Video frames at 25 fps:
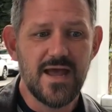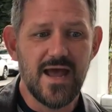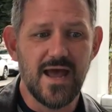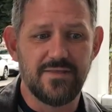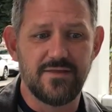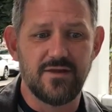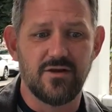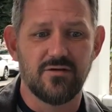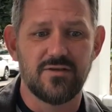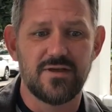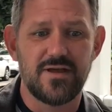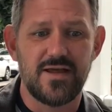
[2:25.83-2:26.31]
And
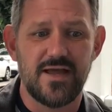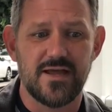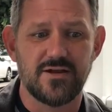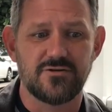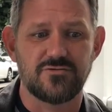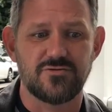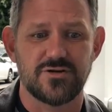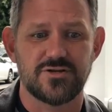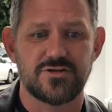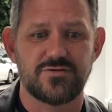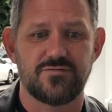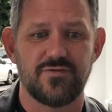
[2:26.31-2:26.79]
the only
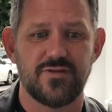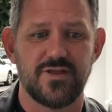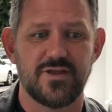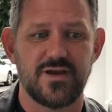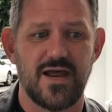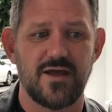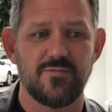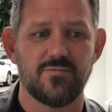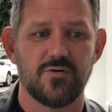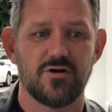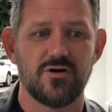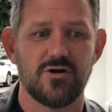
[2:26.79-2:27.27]
interest for the
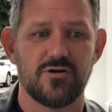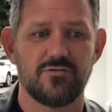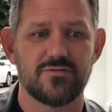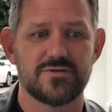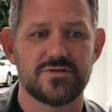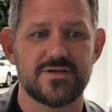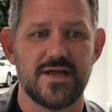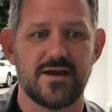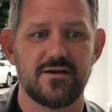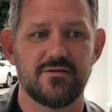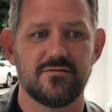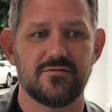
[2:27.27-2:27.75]
neighborhood
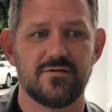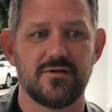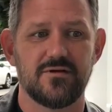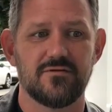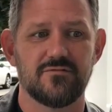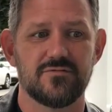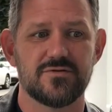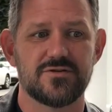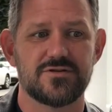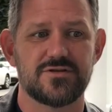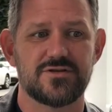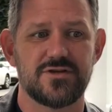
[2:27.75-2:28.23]
was that
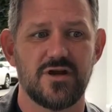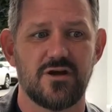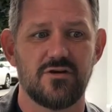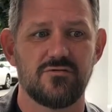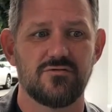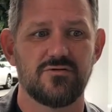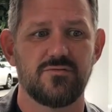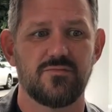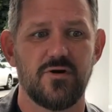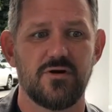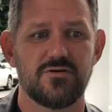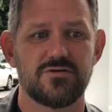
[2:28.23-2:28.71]
it was
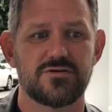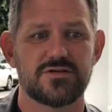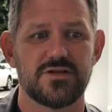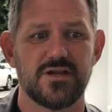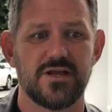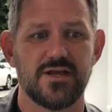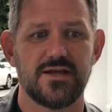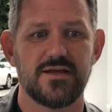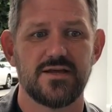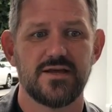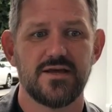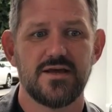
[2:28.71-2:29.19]
zoned
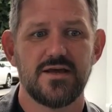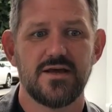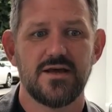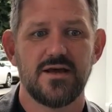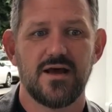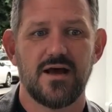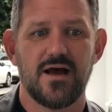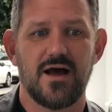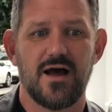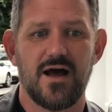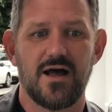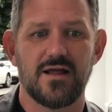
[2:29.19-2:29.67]
mostly
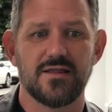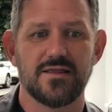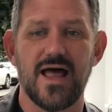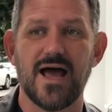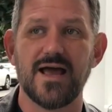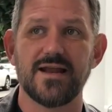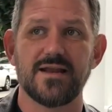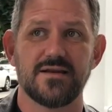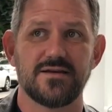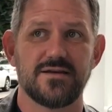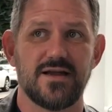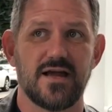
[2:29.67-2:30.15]

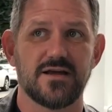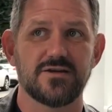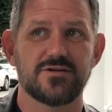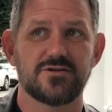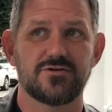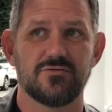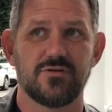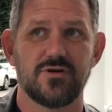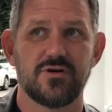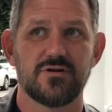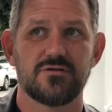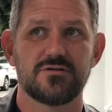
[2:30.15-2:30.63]
light
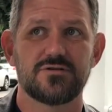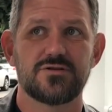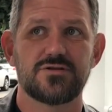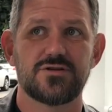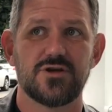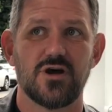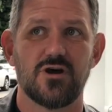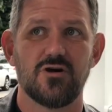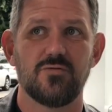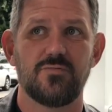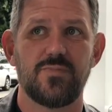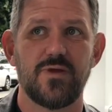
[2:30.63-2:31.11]
industrial,
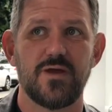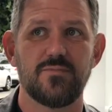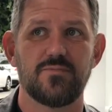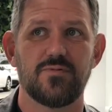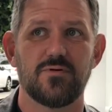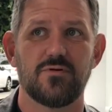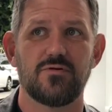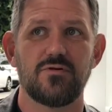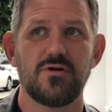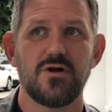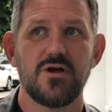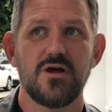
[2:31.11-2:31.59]
so
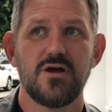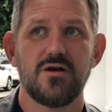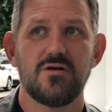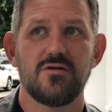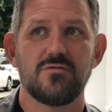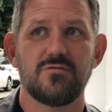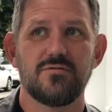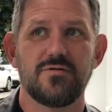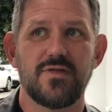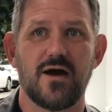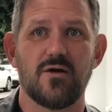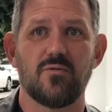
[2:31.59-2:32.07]
people
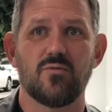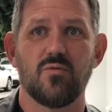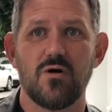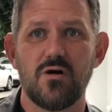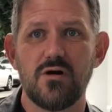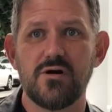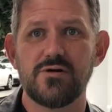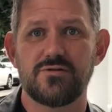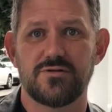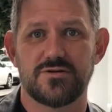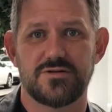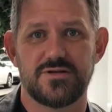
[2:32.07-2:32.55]
that were
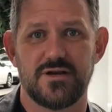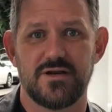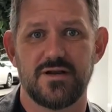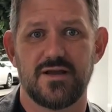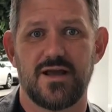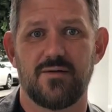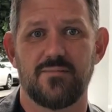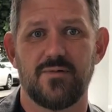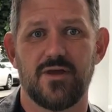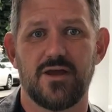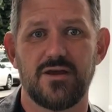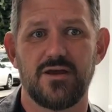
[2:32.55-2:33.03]
interested in
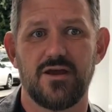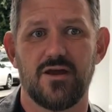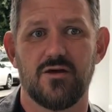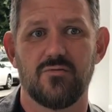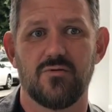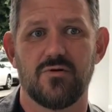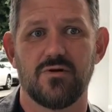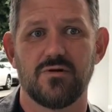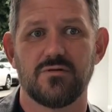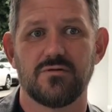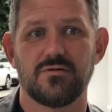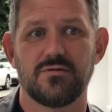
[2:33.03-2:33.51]
coming in here
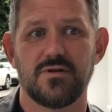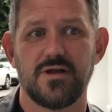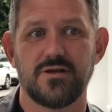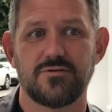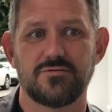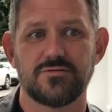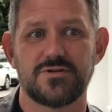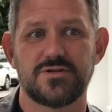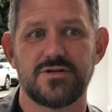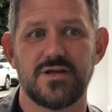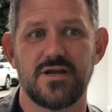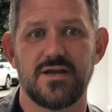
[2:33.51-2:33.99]
were
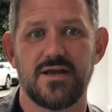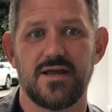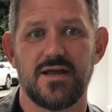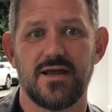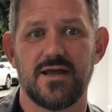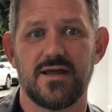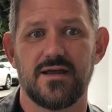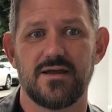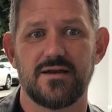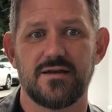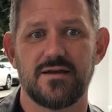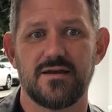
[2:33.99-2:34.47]
interested
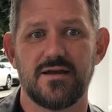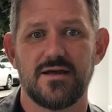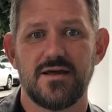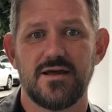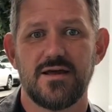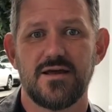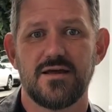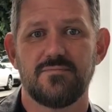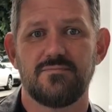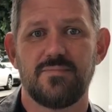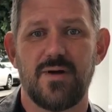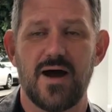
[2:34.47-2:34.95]
in
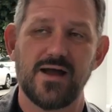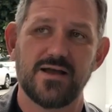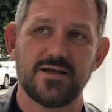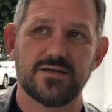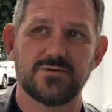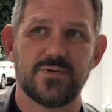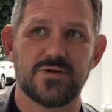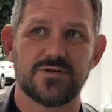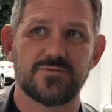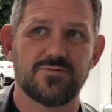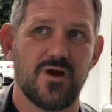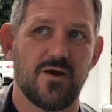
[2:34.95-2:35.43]
buying as
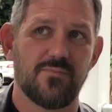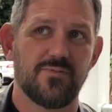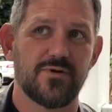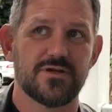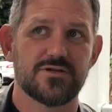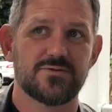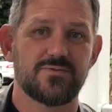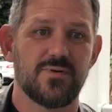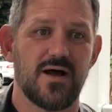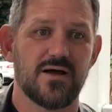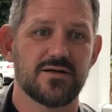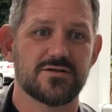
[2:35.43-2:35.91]
much property
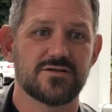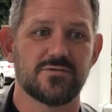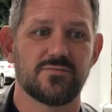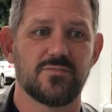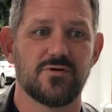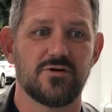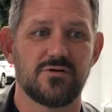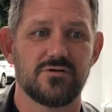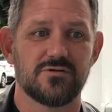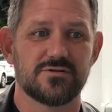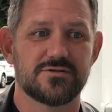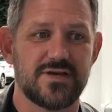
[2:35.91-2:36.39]
as
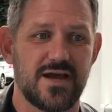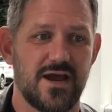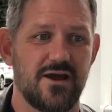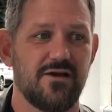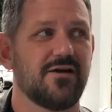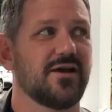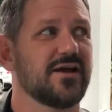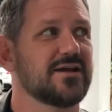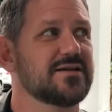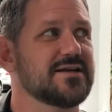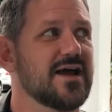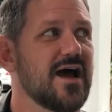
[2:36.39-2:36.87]
possible,
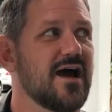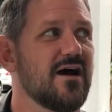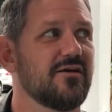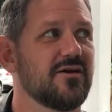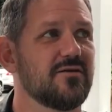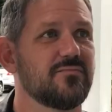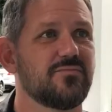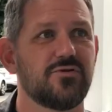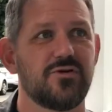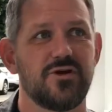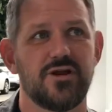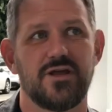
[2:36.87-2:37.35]
tearing it down,
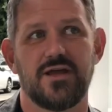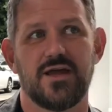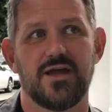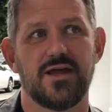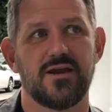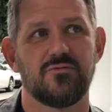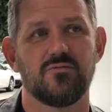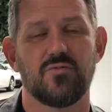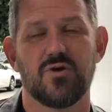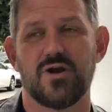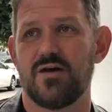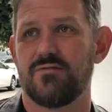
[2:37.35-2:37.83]
and putting
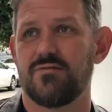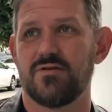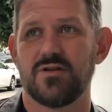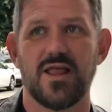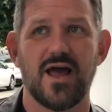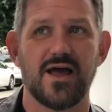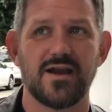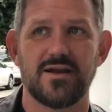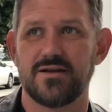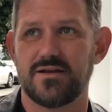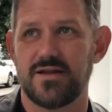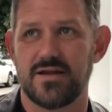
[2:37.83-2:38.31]
in whatever
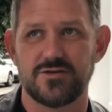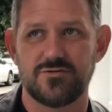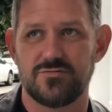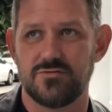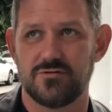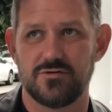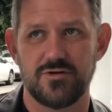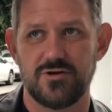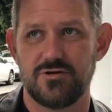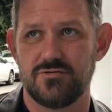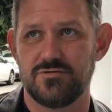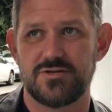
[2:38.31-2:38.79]
light
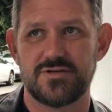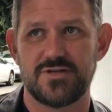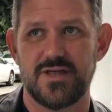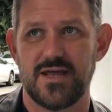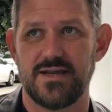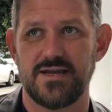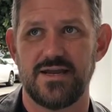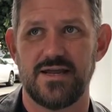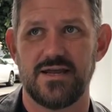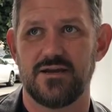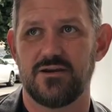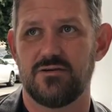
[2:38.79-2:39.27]
industrial use they
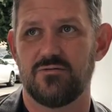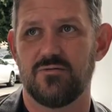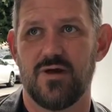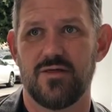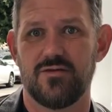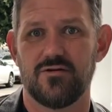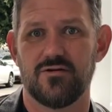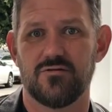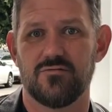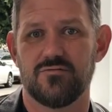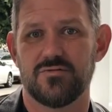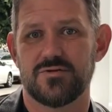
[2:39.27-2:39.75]
needed,
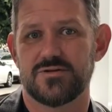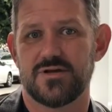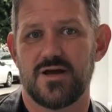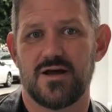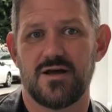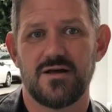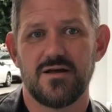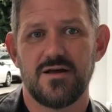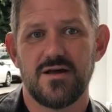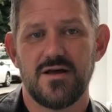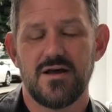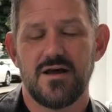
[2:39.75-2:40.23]
whether it was a